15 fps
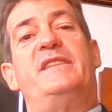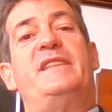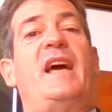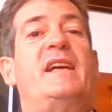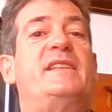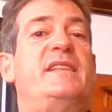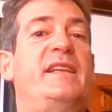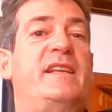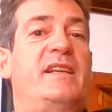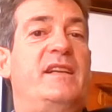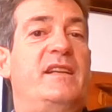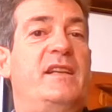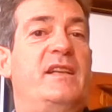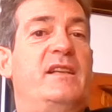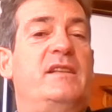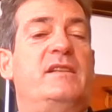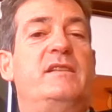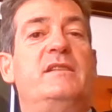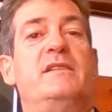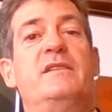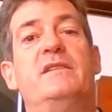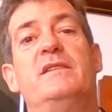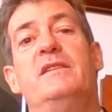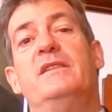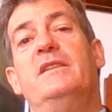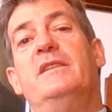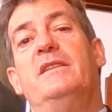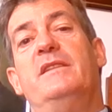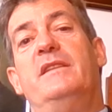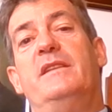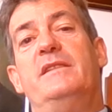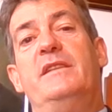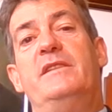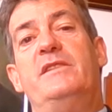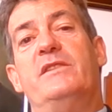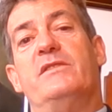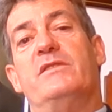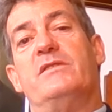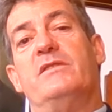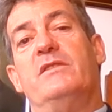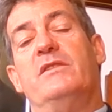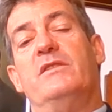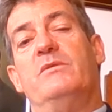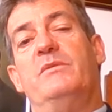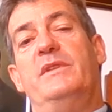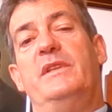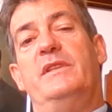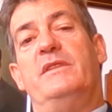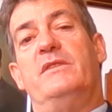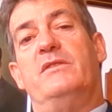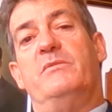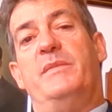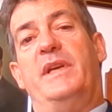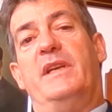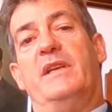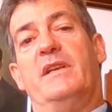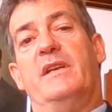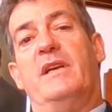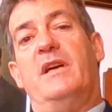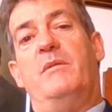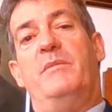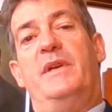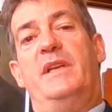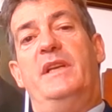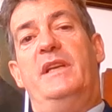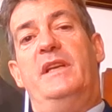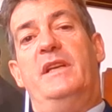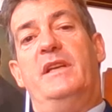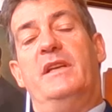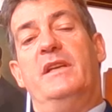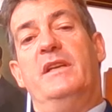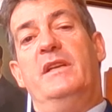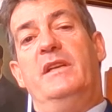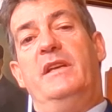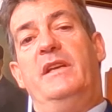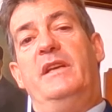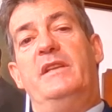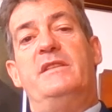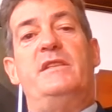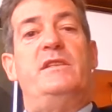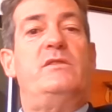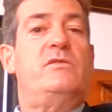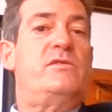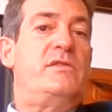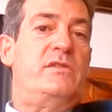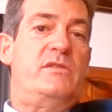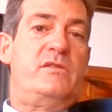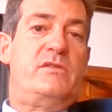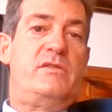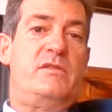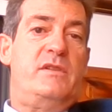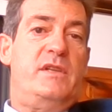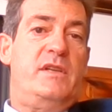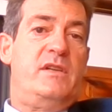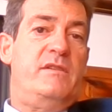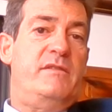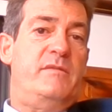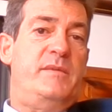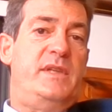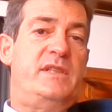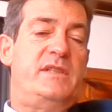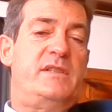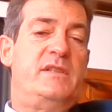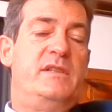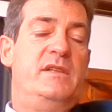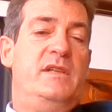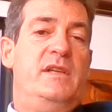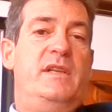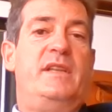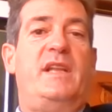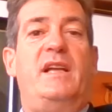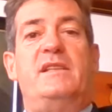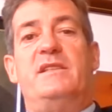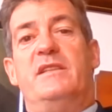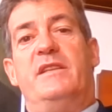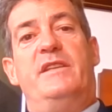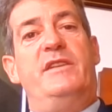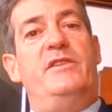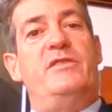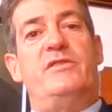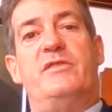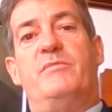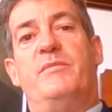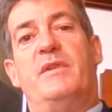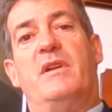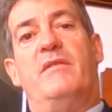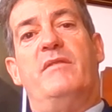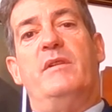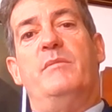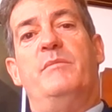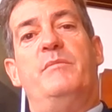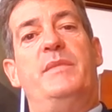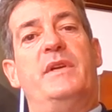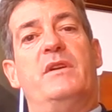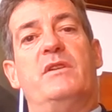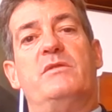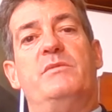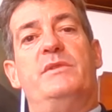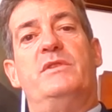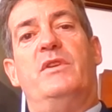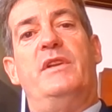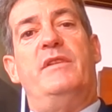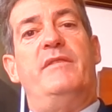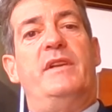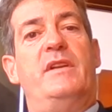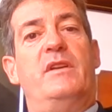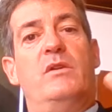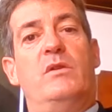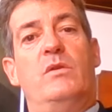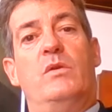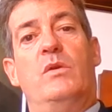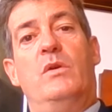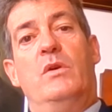tactical decisions we need to make, how many institutions and governments. That's a huge problem, because we don't even know